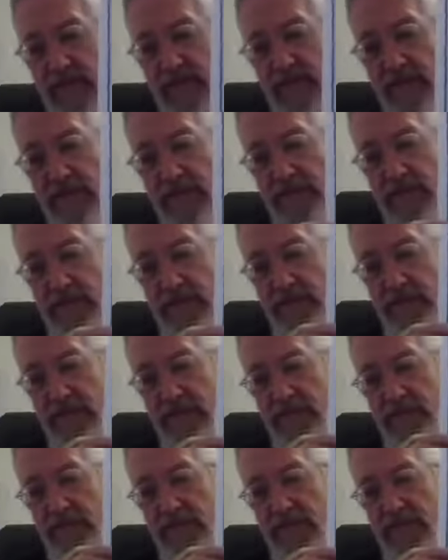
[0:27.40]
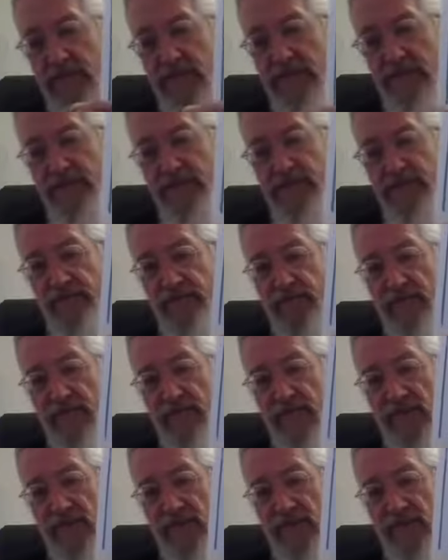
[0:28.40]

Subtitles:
Nobody speaks.